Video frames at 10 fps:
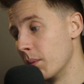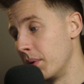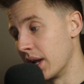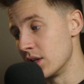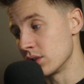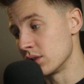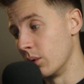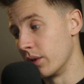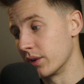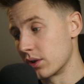but I just
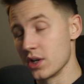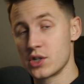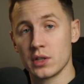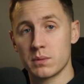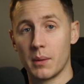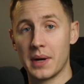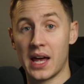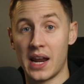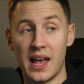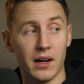know that the Christians probably
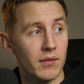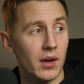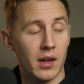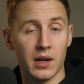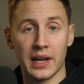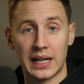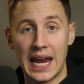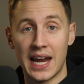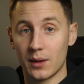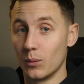had a hell of a lot of like
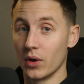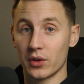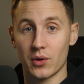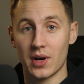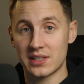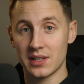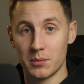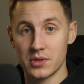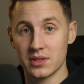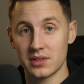egg and watercress
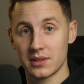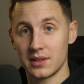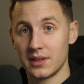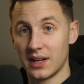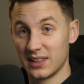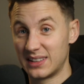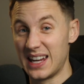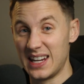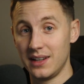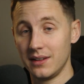sandwiches and
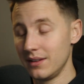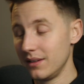tea.